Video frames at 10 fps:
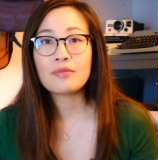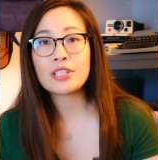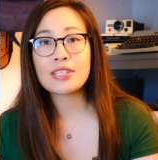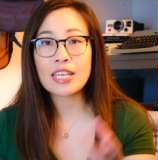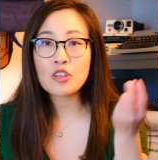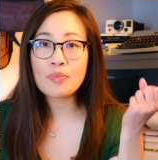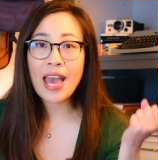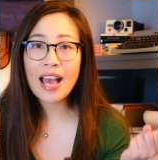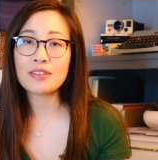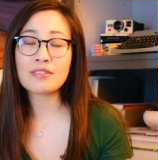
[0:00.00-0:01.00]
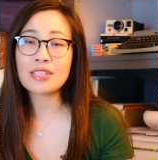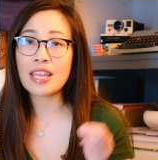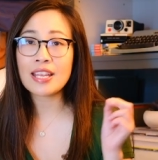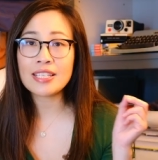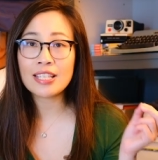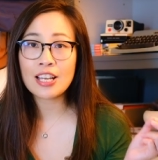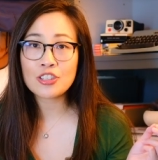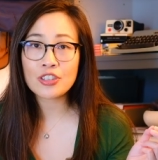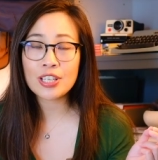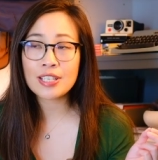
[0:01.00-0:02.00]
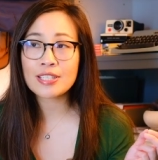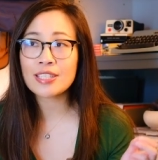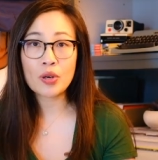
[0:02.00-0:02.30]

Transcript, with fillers: We take you back. It was the 1800s.